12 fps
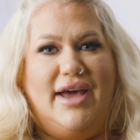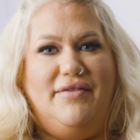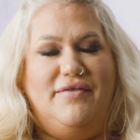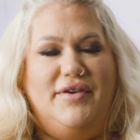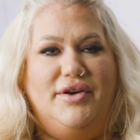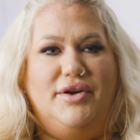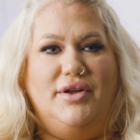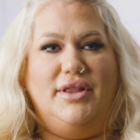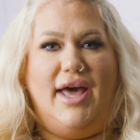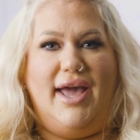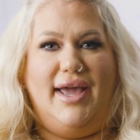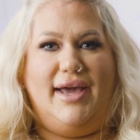I feel
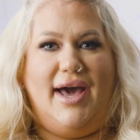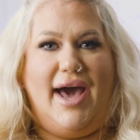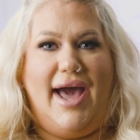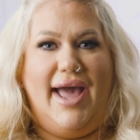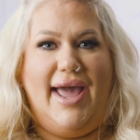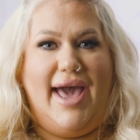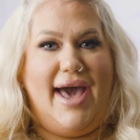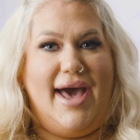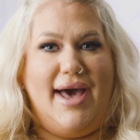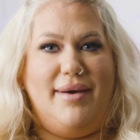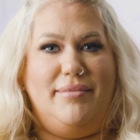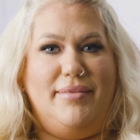like I
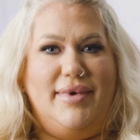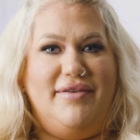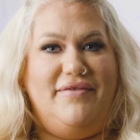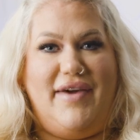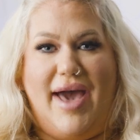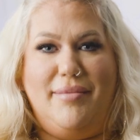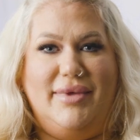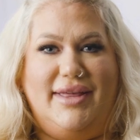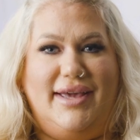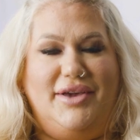am family.